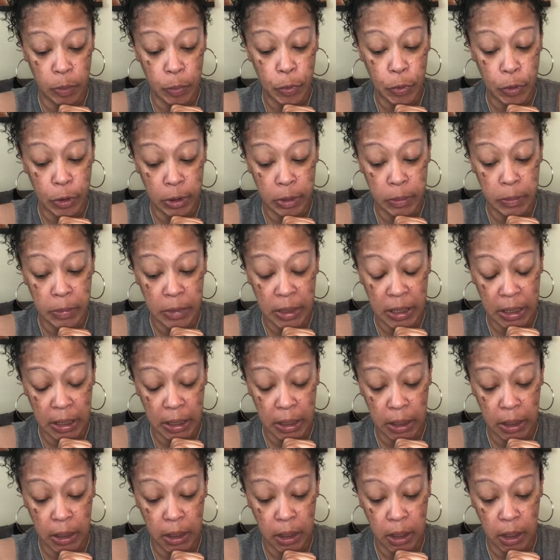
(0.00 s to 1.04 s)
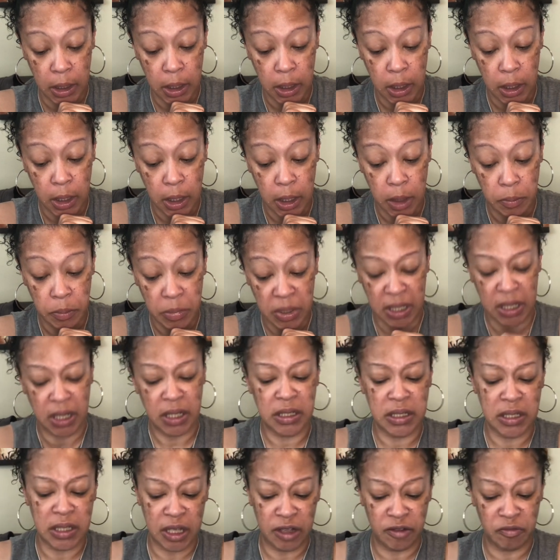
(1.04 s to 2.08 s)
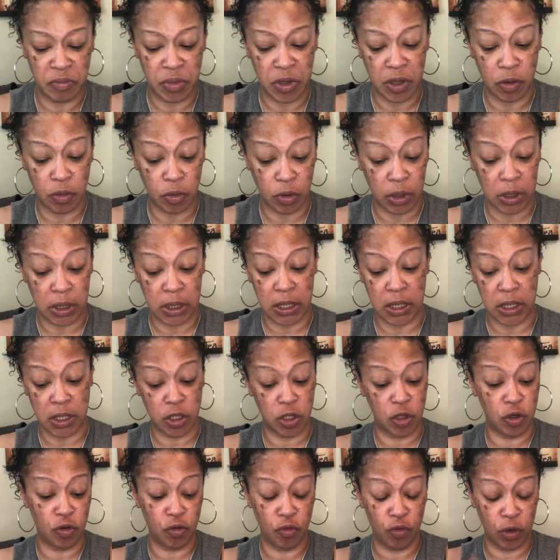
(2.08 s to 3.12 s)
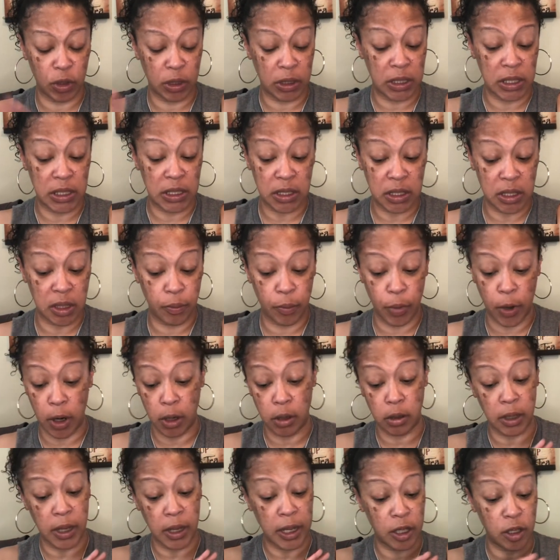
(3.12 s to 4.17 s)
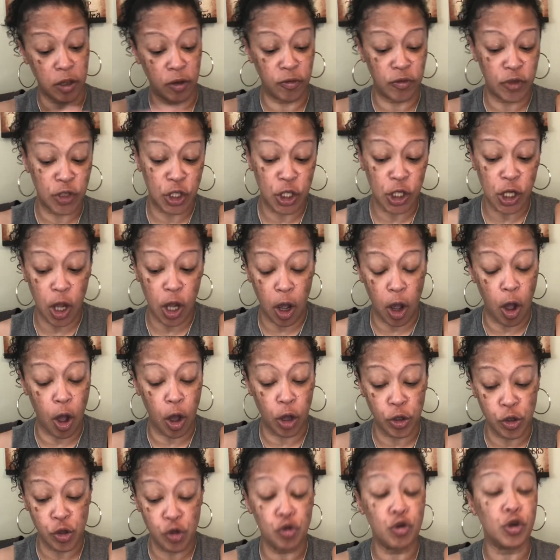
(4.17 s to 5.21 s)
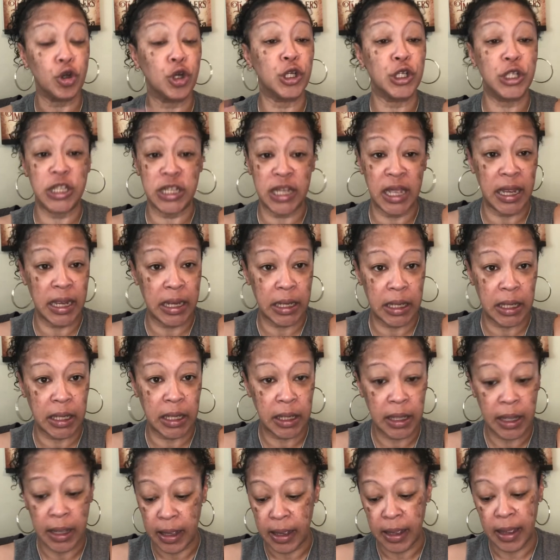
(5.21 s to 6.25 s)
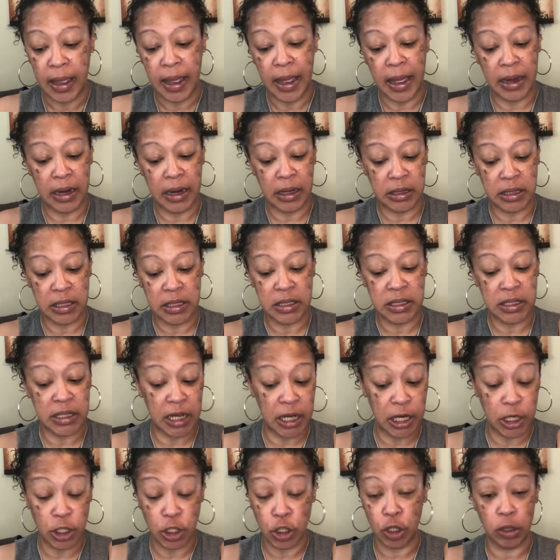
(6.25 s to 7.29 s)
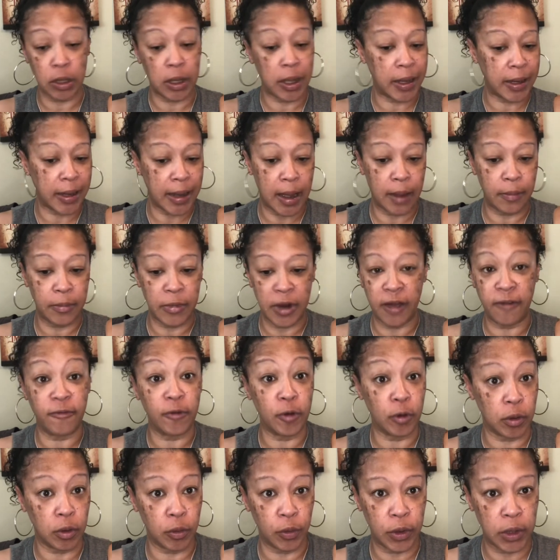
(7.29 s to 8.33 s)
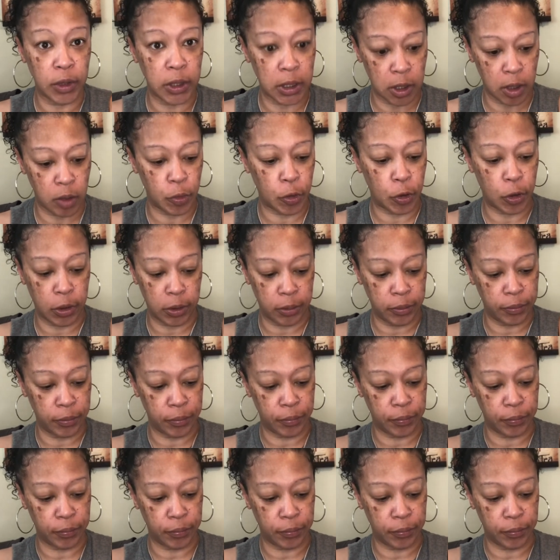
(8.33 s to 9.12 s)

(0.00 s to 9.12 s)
poor me. Because they've been released. You released the burden. Like you took all you could take. And at this stage, you're like, I'm not fooling with it no more.